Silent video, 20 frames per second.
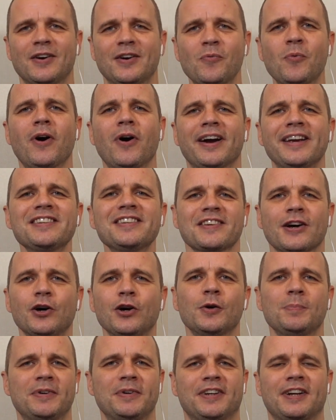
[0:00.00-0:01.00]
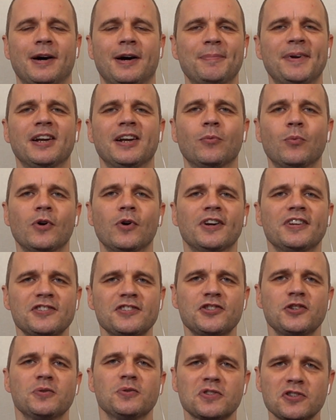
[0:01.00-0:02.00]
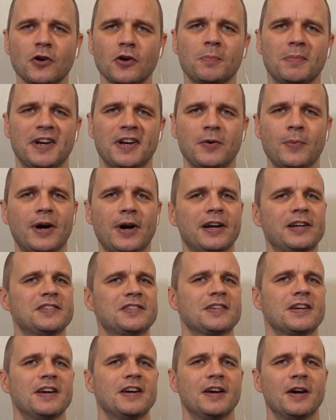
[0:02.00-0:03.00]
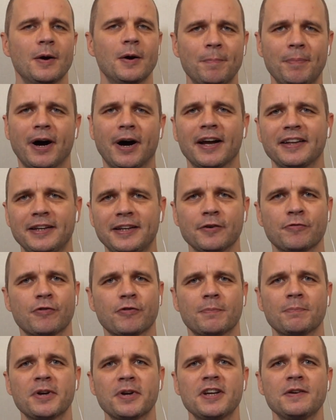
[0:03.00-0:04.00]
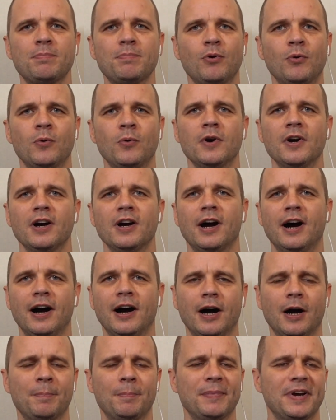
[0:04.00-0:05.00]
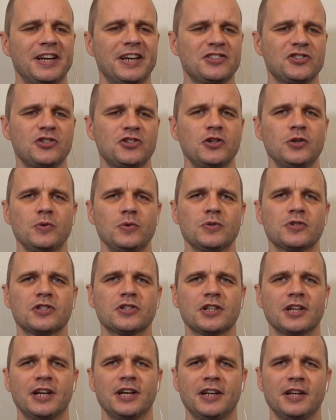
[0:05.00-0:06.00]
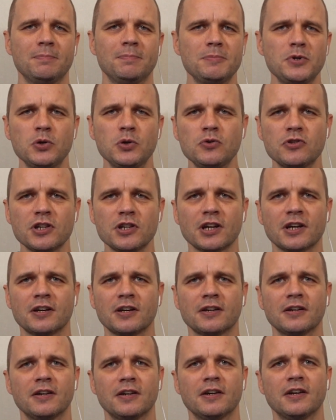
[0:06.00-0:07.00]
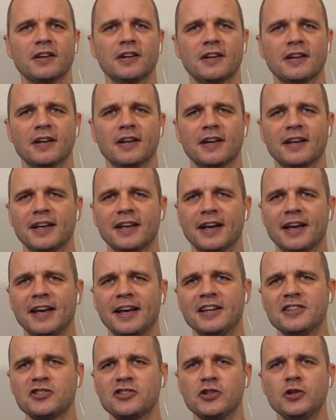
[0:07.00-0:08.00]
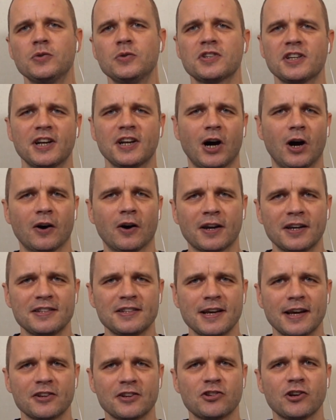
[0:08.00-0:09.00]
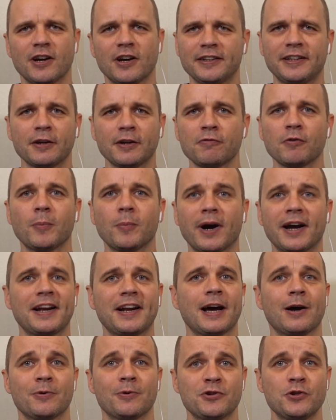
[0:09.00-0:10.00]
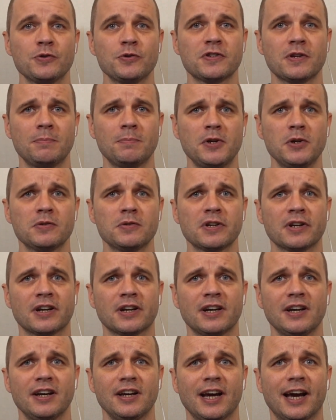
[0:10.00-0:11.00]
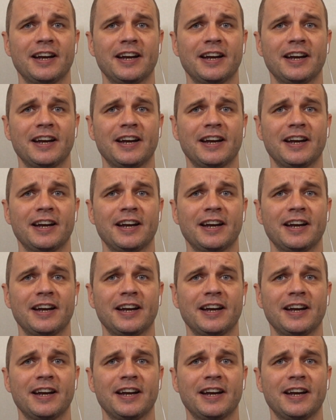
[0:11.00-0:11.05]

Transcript: What is urban? I mean, the word is used so many ways by different people. It's used in music. It's used in architecture, a different way to how it's used in music.